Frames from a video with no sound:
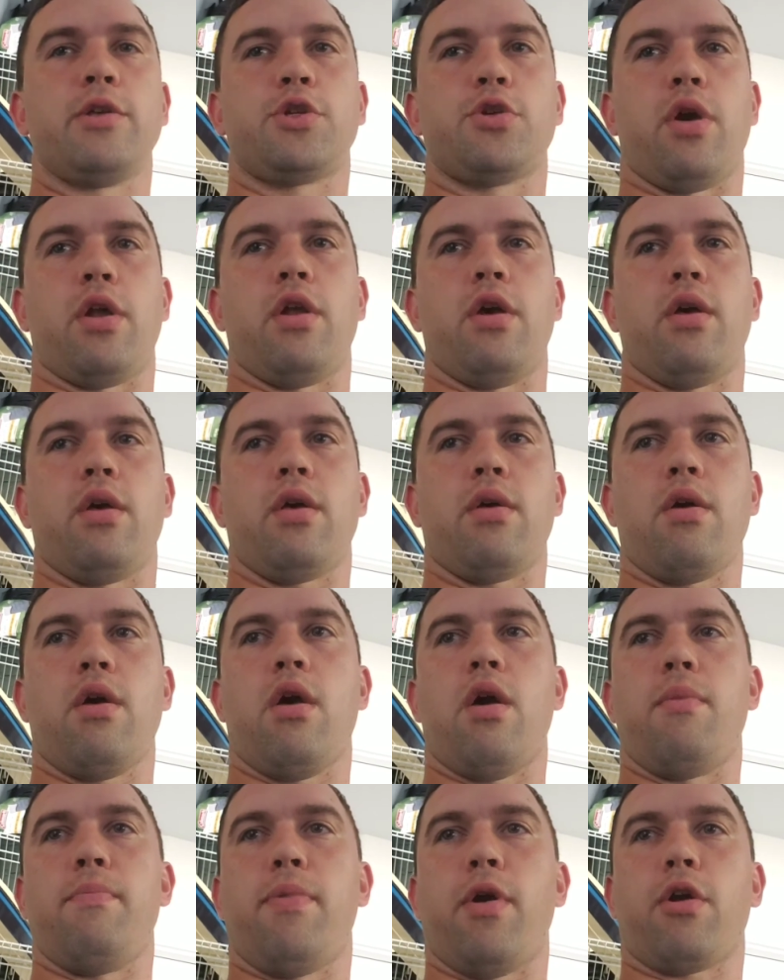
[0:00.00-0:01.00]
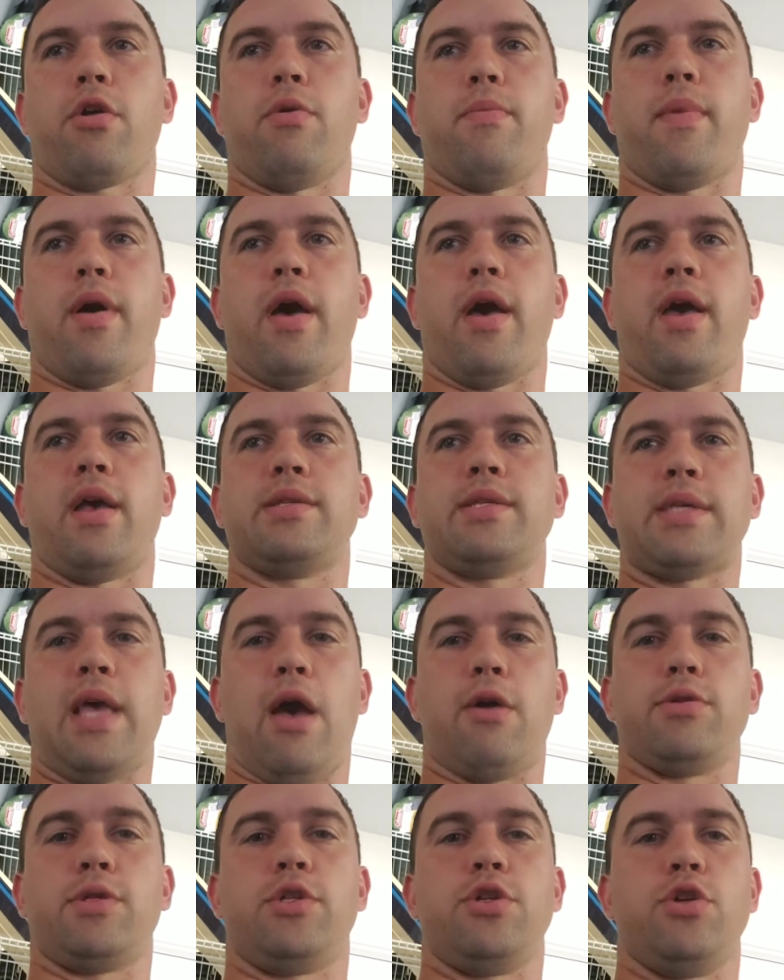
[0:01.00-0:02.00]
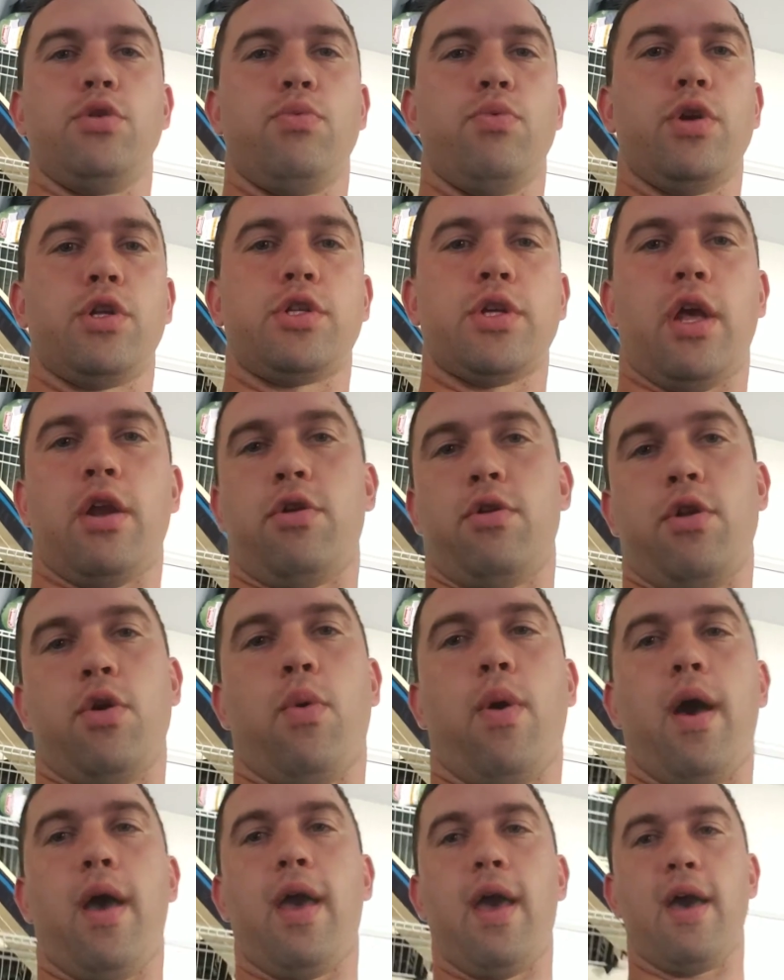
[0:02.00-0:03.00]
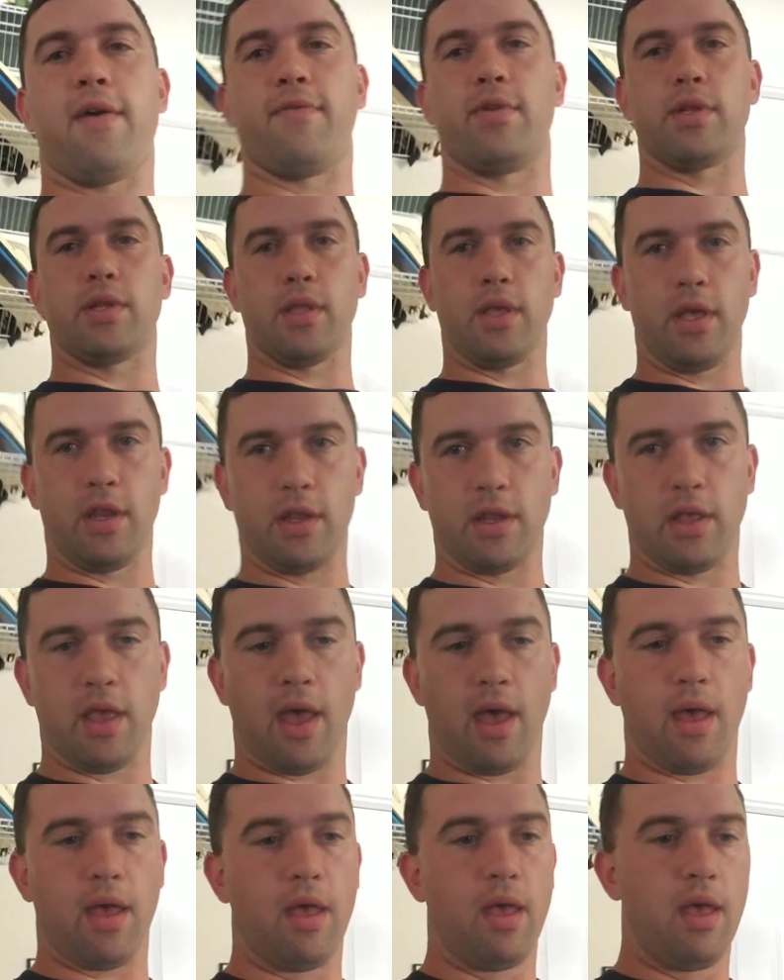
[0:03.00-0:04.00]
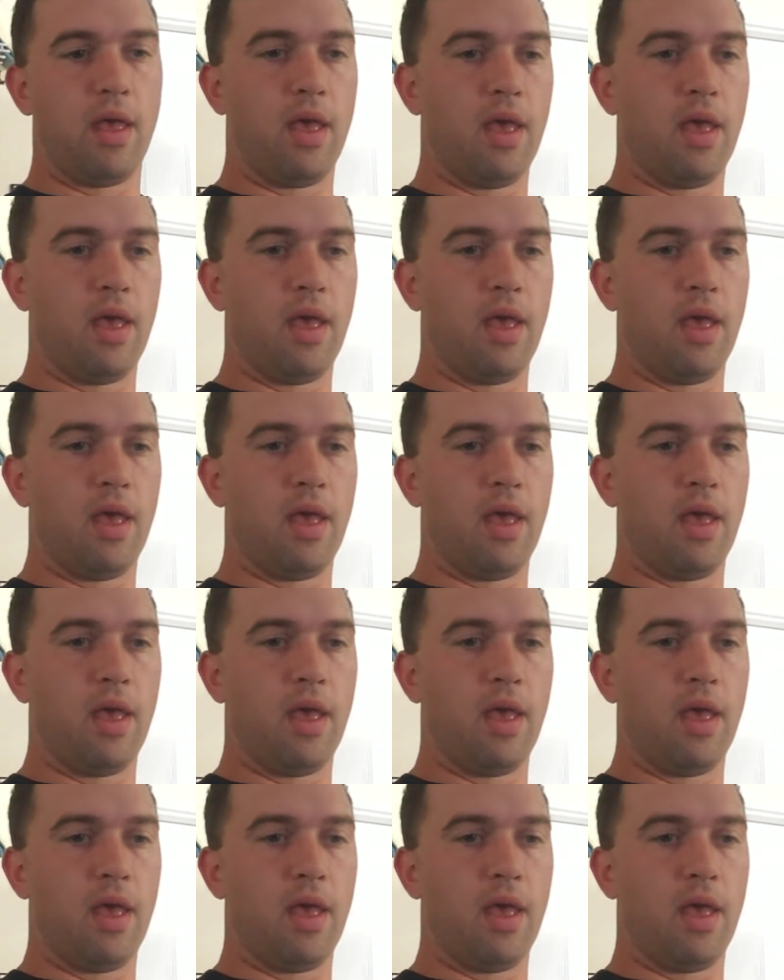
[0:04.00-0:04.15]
trying to unbuckle my sound tube, which I don't know why I haven't deleted yet.